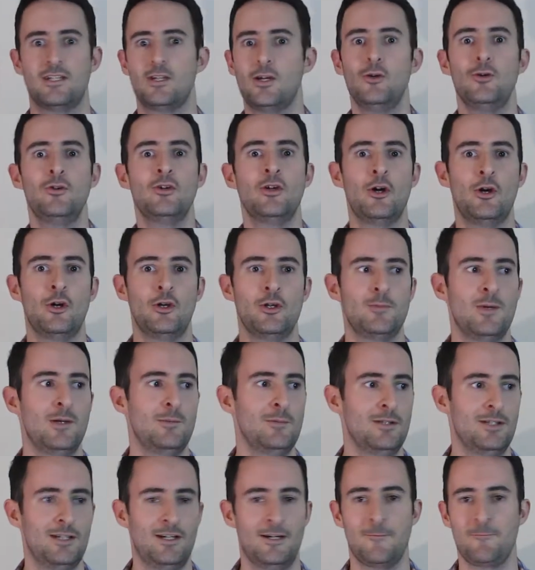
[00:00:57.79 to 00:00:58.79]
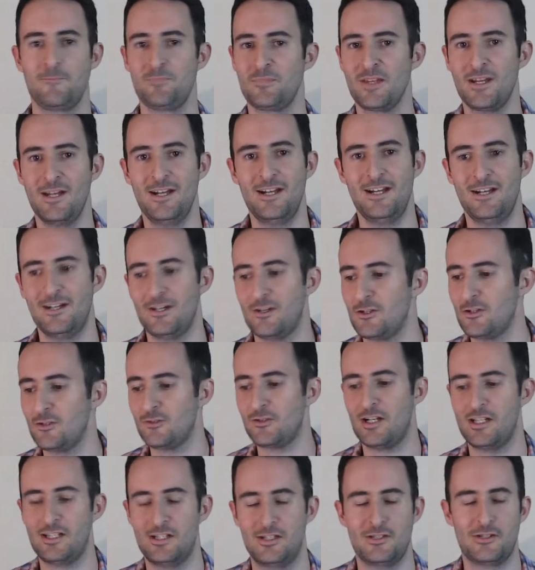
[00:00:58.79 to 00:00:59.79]
Who knows? Maybe
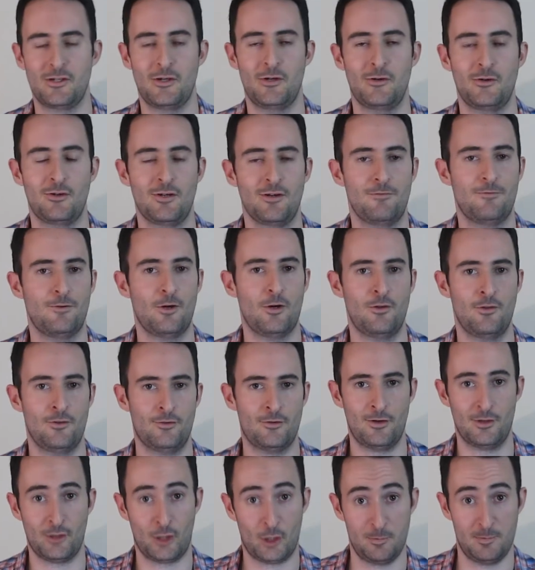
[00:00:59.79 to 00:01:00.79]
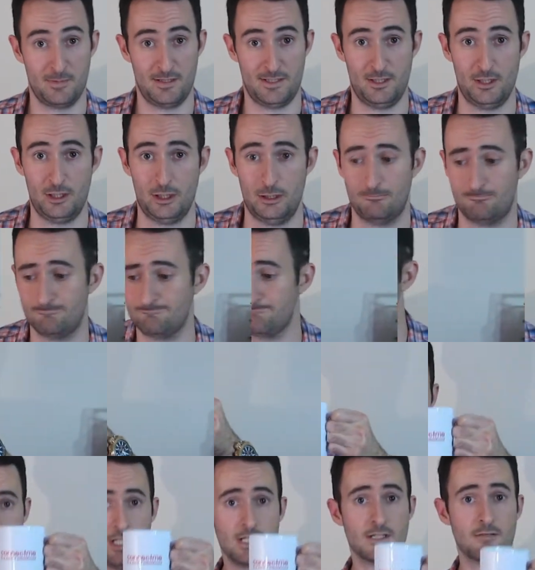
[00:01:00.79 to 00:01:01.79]
Australia's own phone-throwing competition.
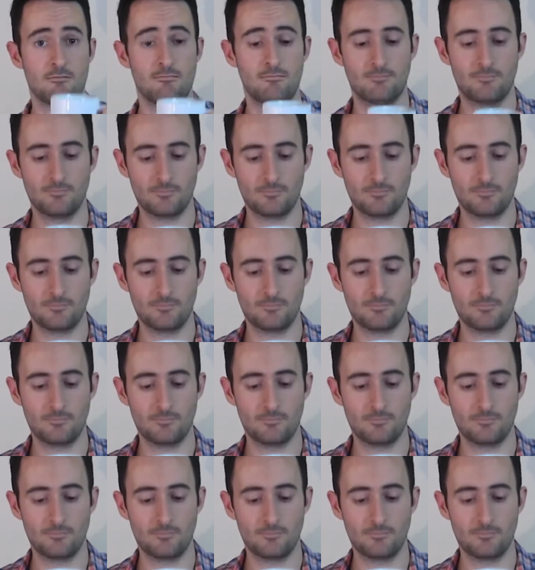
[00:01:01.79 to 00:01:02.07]
Cheers.